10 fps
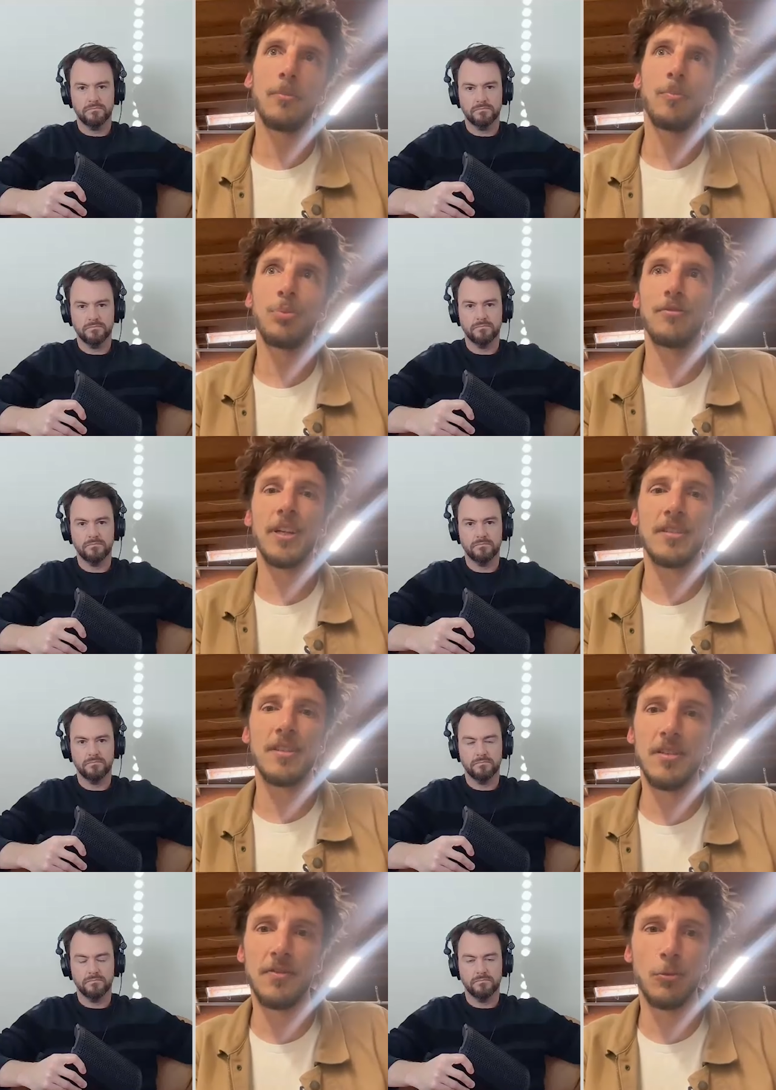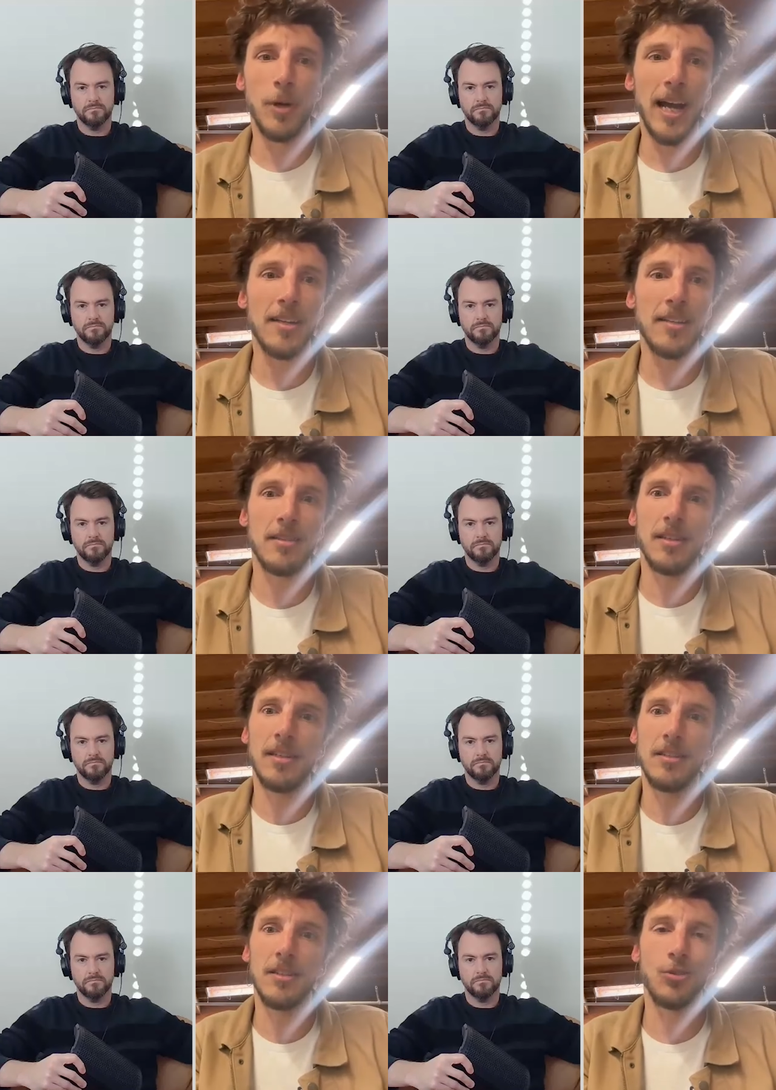Speaker 1: prevents the need for wax.
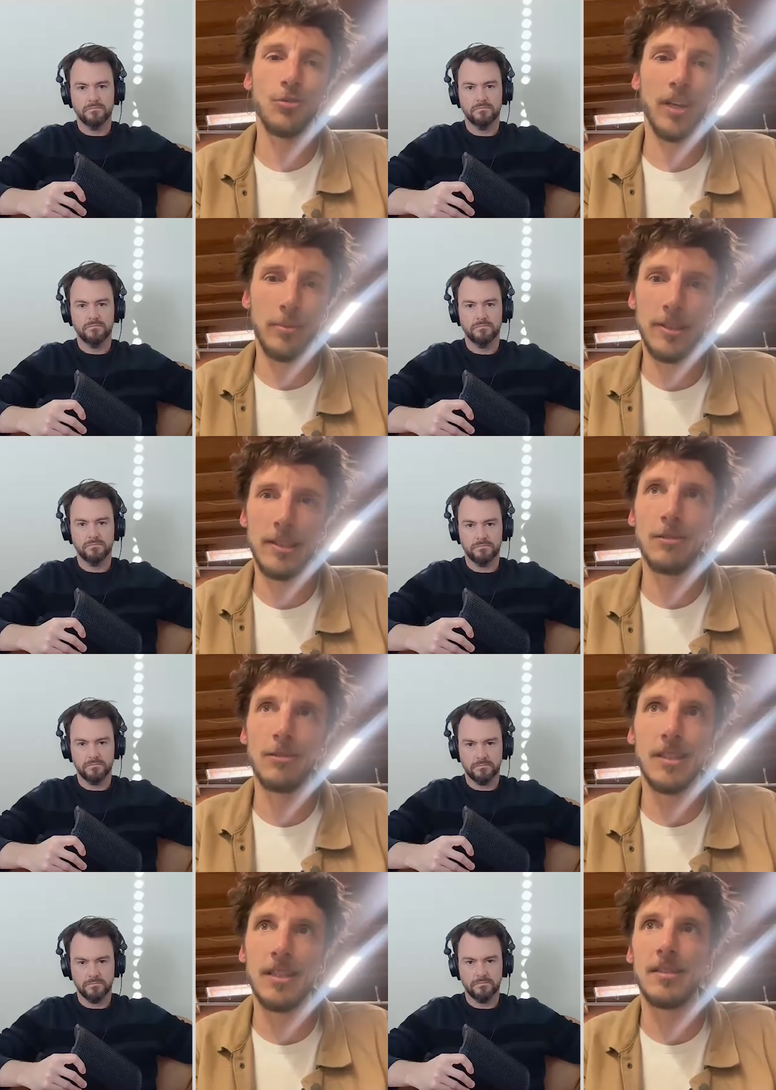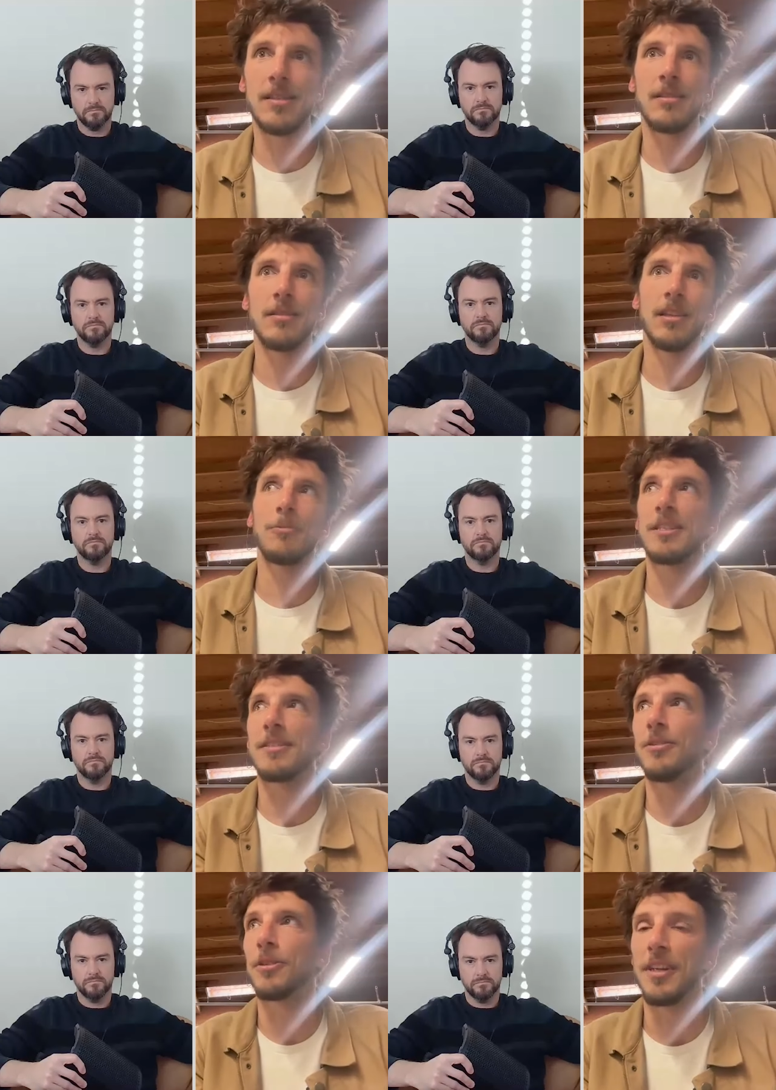It is incredibly ding resistant, and we
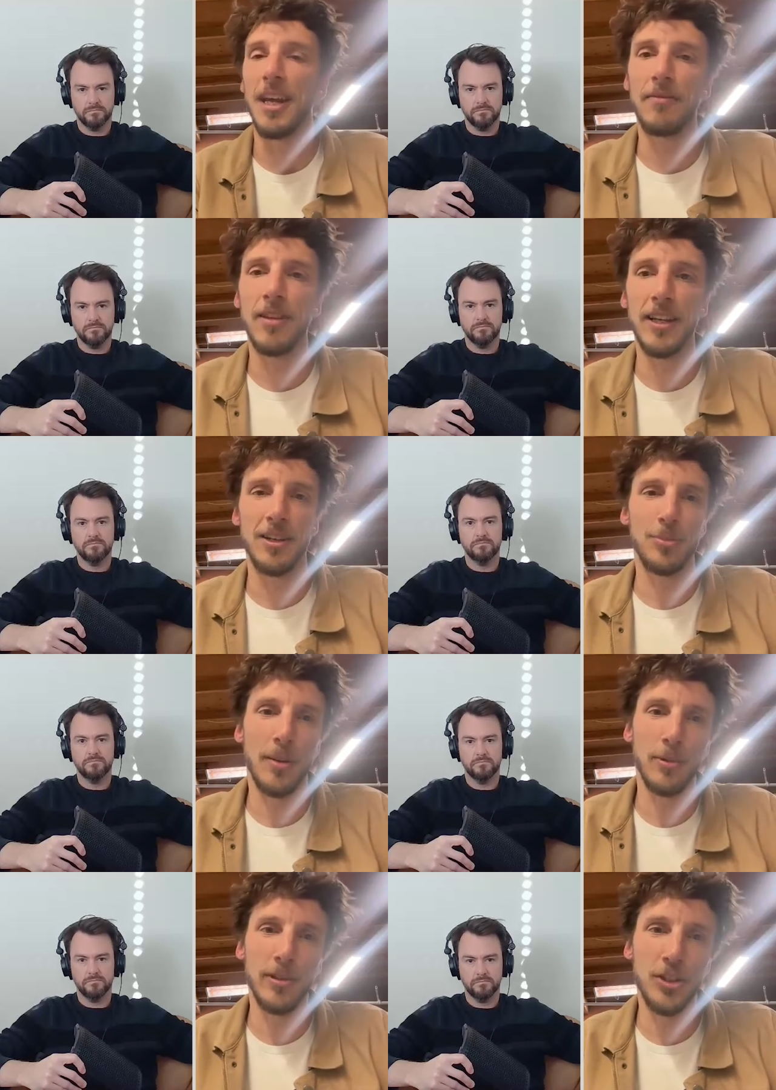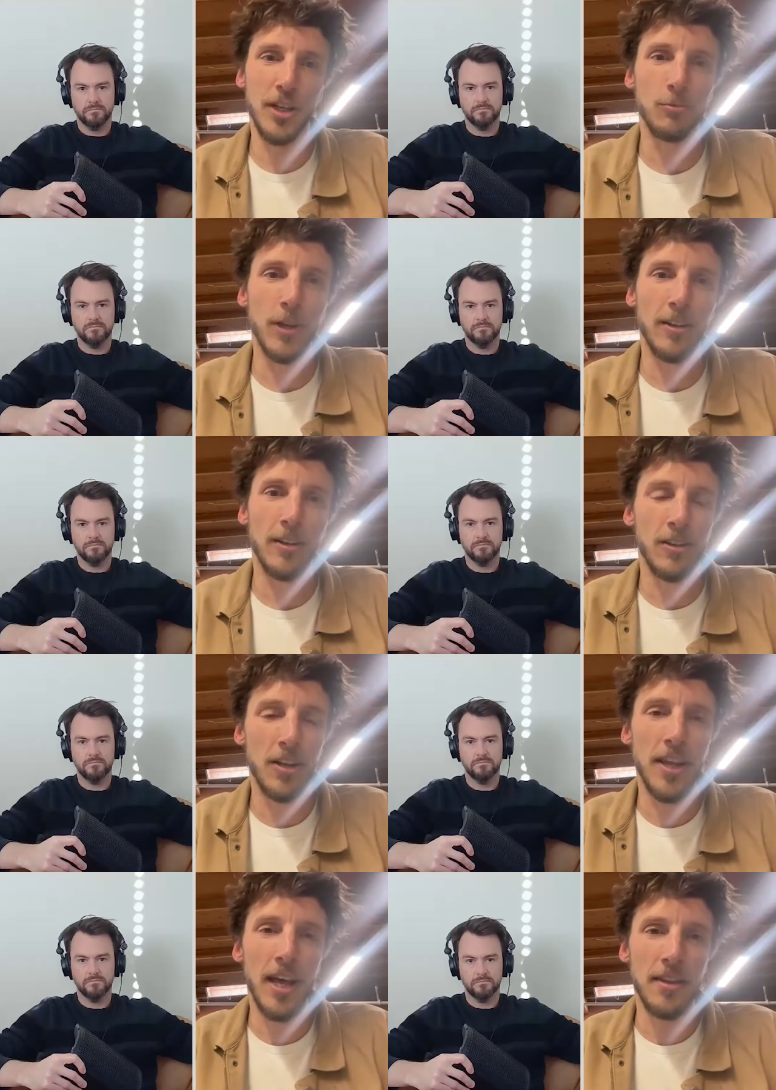still can have like a properly shaped rail
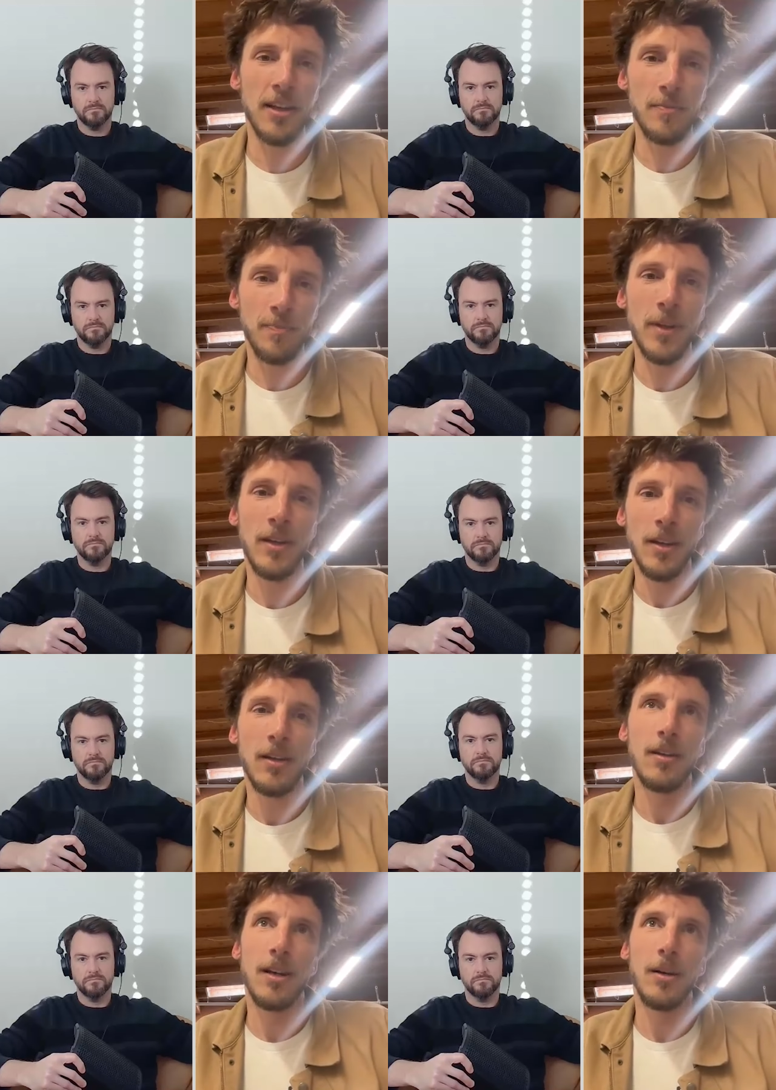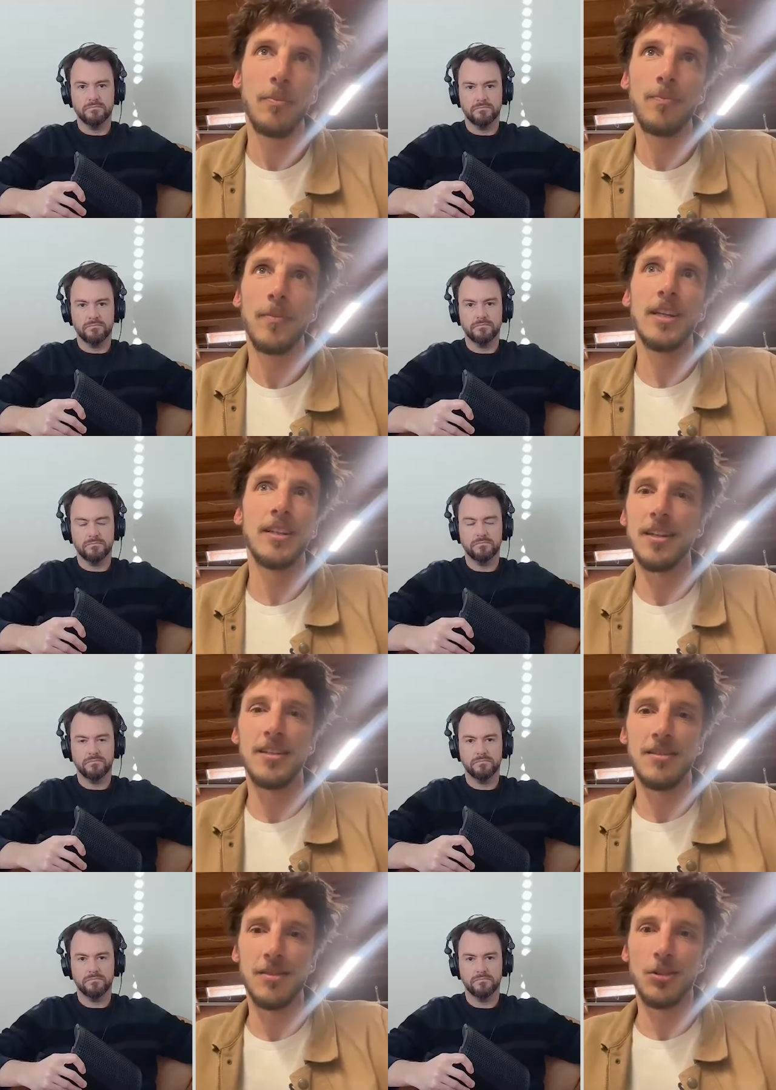on that thing. And it
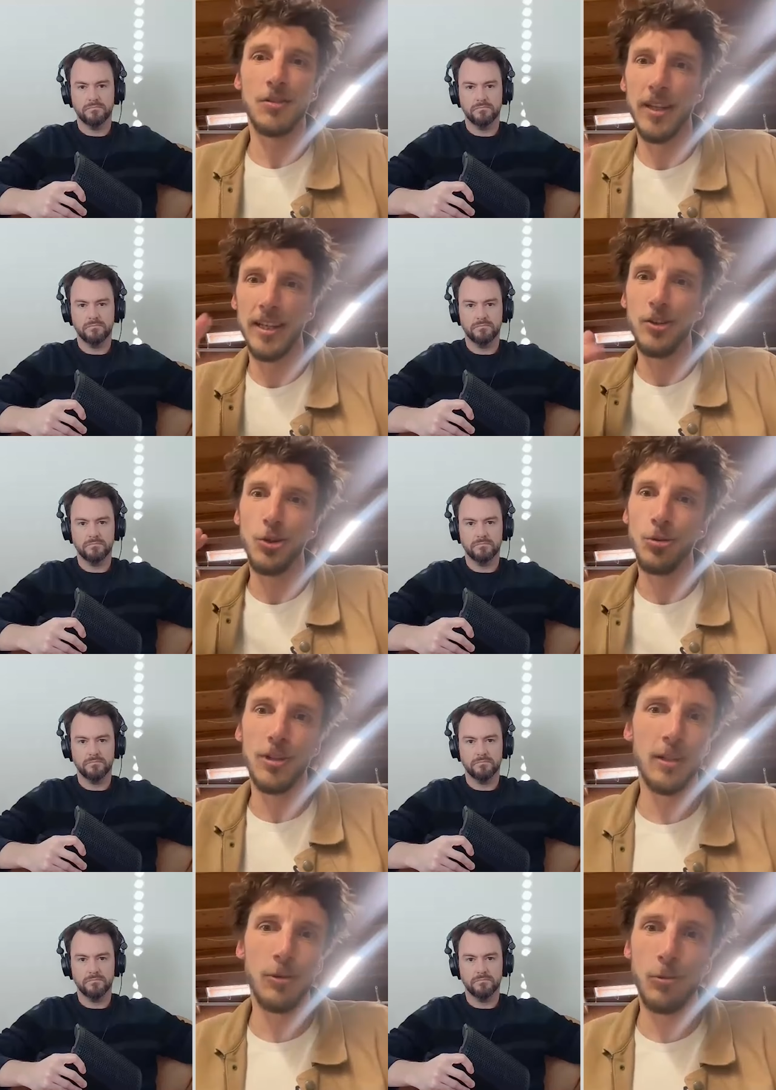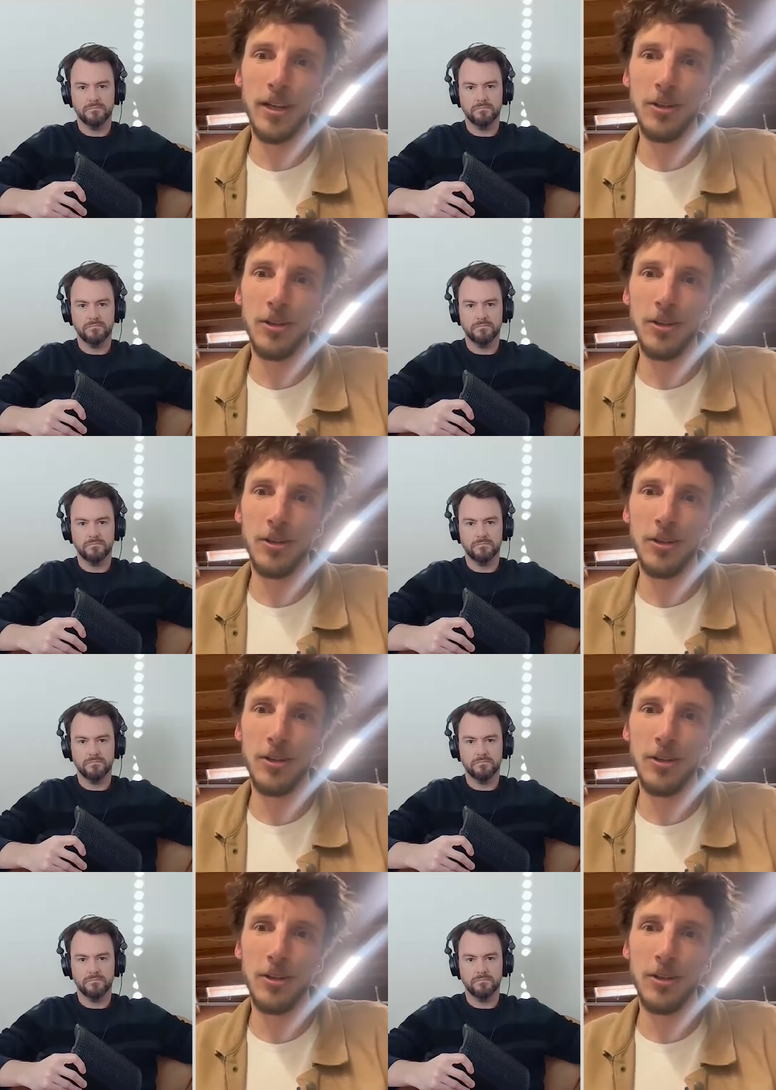doesn't surf like a noodle, like a wet